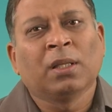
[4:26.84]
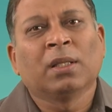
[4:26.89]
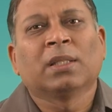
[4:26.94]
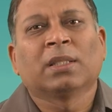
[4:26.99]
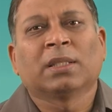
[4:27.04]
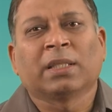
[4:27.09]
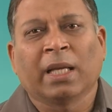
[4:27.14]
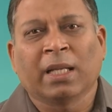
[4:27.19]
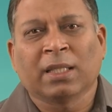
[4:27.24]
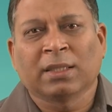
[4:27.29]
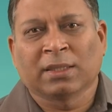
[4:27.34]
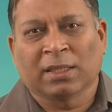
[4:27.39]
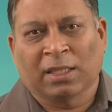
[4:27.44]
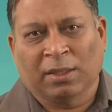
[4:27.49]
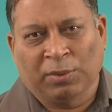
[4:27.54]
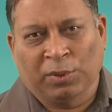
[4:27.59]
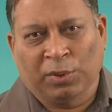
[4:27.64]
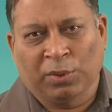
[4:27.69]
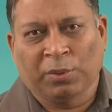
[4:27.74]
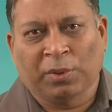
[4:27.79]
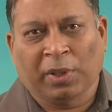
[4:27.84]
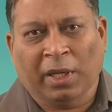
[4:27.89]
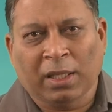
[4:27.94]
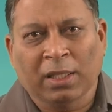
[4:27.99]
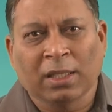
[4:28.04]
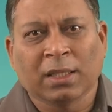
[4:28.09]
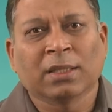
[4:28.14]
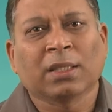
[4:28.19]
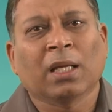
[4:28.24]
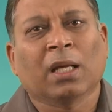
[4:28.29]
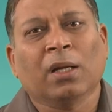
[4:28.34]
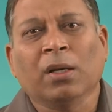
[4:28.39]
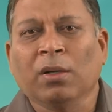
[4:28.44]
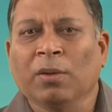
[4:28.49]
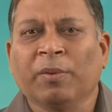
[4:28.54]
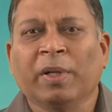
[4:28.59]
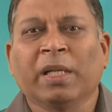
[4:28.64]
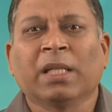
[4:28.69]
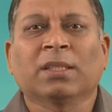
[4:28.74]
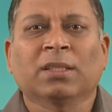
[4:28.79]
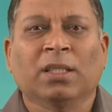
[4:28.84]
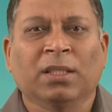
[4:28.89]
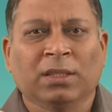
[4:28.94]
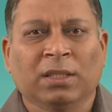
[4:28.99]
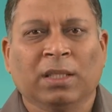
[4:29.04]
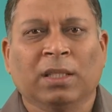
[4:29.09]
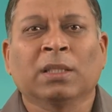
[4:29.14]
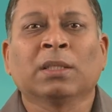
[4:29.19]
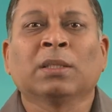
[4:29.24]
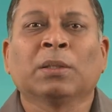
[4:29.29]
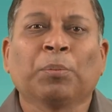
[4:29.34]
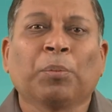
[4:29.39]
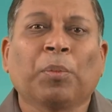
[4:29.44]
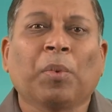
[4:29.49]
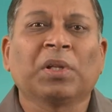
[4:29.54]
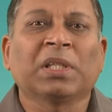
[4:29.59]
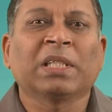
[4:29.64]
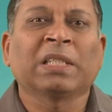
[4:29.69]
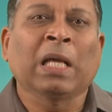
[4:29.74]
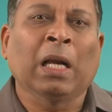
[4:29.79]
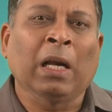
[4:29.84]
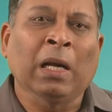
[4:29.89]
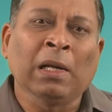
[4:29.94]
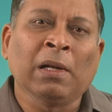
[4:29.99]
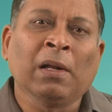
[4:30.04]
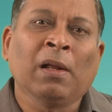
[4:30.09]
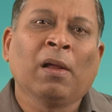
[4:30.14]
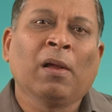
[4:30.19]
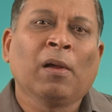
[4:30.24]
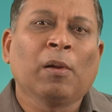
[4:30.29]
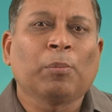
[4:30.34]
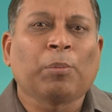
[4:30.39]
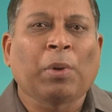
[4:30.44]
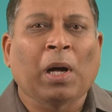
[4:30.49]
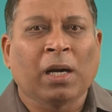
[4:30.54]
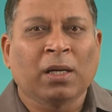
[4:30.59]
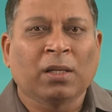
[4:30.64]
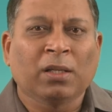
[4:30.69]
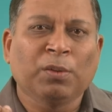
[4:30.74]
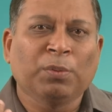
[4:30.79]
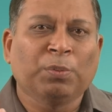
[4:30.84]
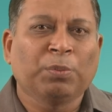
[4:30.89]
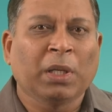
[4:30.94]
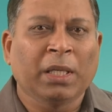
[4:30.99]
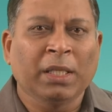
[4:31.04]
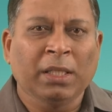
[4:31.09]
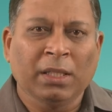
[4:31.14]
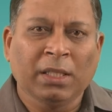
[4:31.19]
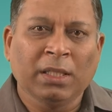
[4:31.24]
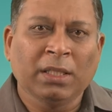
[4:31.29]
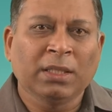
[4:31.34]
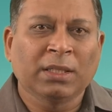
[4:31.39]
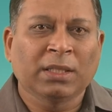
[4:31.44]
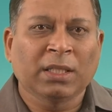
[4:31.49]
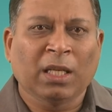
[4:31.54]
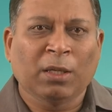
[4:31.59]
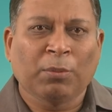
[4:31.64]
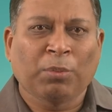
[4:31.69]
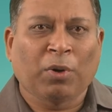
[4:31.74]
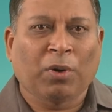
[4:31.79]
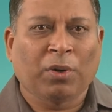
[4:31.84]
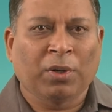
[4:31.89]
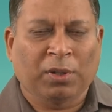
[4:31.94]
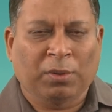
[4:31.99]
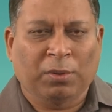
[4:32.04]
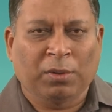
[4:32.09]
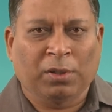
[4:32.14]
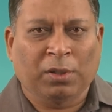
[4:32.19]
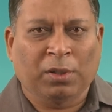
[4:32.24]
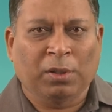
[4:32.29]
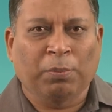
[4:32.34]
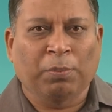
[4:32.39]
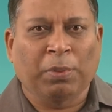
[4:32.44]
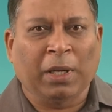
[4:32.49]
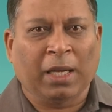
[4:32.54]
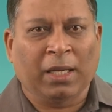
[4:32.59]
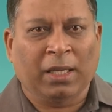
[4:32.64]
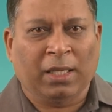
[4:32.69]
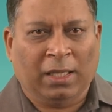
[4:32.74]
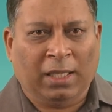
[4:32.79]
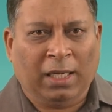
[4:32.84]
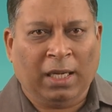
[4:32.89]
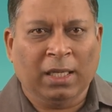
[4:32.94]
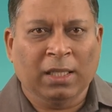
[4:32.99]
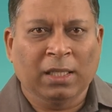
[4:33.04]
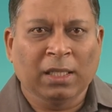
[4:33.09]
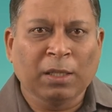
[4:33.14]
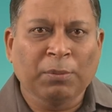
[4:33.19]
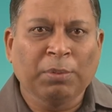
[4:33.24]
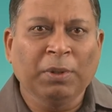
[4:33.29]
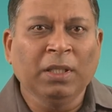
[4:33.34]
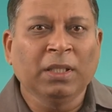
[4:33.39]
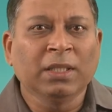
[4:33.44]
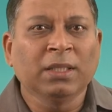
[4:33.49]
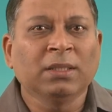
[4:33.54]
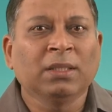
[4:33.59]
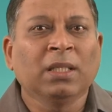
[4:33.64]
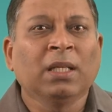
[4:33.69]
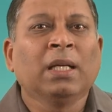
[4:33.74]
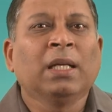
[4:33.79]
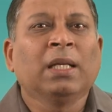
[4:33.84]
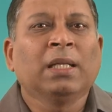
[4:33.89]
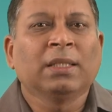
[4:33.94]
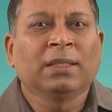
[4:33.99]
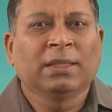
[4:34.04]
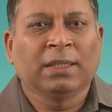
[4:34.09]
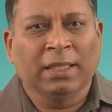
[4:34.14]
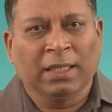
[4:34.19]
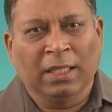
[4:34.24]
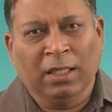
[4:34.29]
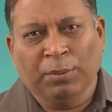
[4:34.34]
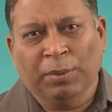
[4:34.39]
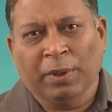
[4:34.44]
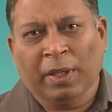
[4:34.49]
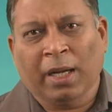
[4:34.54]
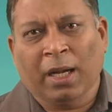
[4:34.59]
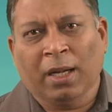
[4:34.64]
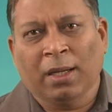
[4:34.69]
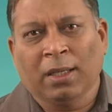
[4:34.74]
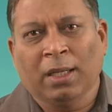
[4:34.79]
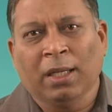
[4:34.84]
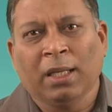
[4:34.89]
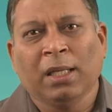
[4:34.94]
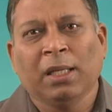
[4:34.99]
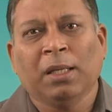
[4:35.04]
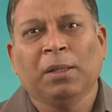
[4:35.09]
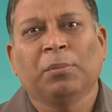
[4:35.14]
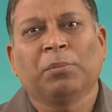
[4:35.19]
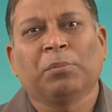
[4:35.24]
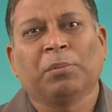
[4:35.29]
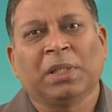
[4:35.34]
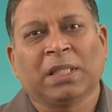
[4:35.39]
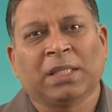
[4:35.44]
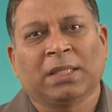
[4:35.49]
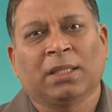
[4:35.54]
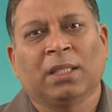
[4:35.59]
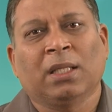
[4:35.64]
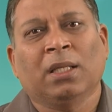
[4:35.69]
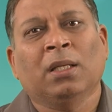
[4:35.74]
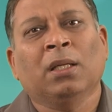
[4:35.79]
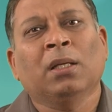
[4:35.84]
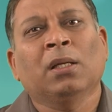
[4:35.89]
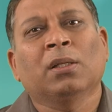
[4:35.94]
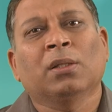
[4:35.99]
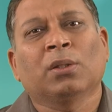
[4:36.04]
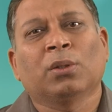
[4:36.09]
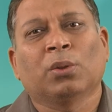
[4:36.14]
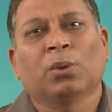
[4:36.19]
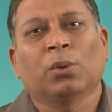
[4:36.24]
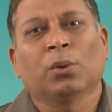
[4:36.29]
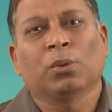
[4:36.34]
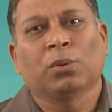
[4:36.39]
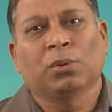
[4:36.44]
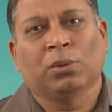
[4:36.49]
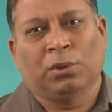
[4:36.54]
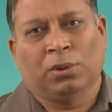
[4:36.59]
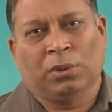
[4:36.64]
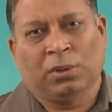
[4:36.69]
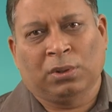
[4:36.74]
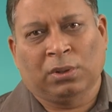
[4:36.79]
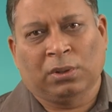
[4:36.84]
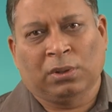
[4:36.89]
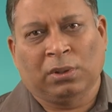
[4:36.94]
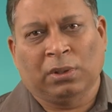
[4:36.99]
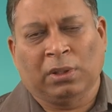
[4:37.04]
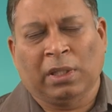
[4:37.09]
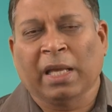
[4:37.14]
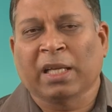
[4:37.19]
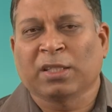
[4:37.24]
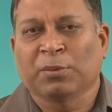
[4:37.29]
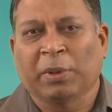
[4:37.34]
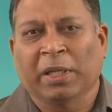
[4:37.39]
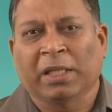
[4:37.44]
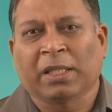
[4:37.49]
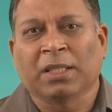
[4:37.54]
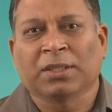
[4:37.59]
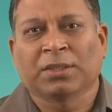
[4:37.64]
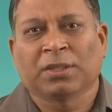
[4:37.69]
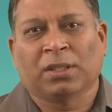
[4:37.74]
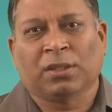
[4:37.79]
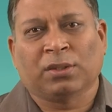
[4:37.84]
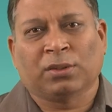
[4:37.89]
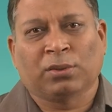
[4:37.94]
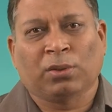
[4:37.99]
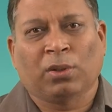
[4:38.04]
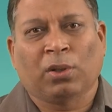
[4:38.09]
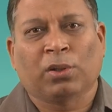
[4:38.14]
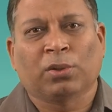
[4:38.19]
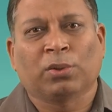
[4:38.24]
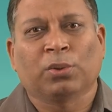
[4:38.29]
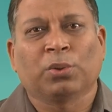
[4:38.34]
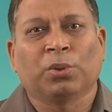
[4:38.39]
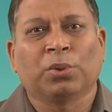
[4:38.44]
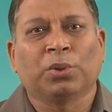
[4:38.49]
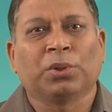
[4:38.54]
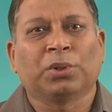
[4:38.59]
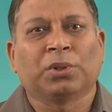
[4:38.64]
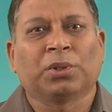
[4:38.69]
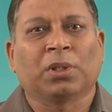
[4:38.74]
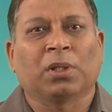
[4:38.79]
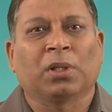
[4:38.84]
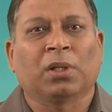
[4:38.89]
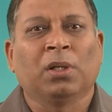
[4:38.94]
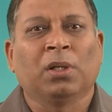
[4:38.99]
sales revenue, right? These are, we discussed sales, well, these are part of my initial product planning, right? If it is significantly missing those expectations or those